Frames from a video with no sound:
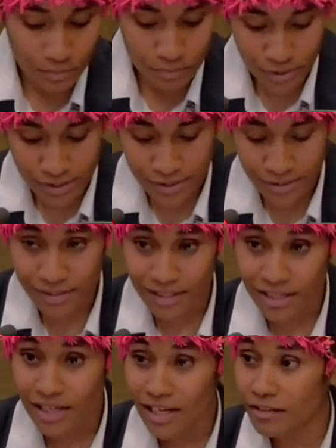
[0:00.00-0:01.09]
present,
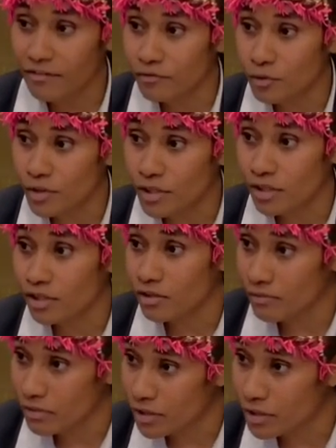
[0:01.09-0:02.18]
and future
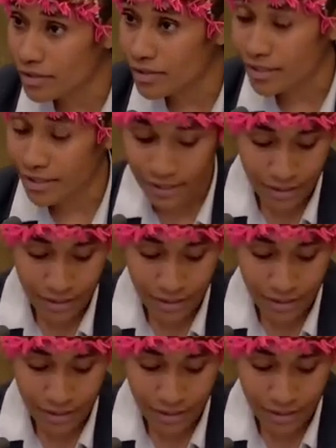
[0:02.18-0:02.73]
converge,